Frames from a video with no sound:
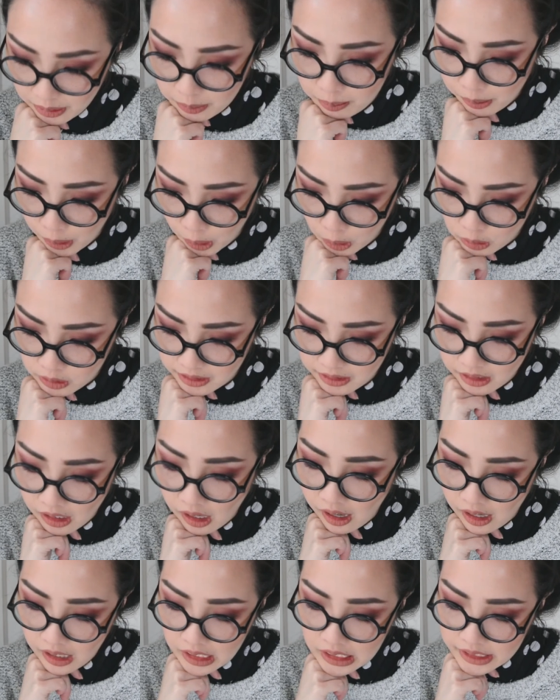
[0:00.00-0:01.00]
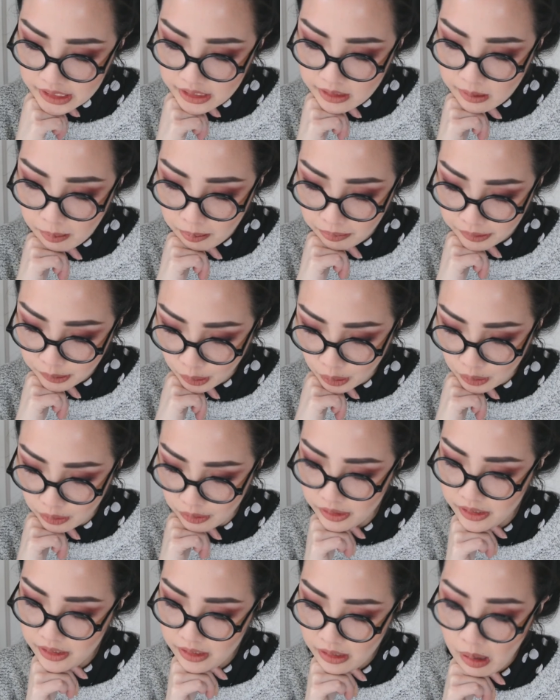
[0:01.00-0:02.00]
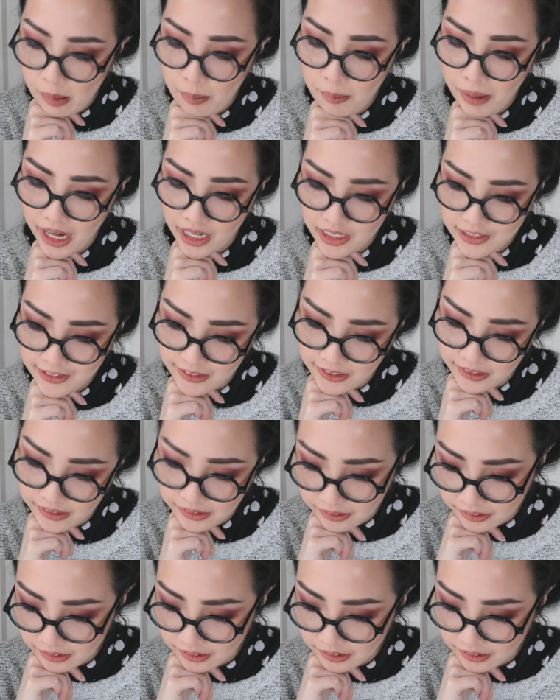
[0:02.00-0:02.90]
Pros and cons. Pros: passionate,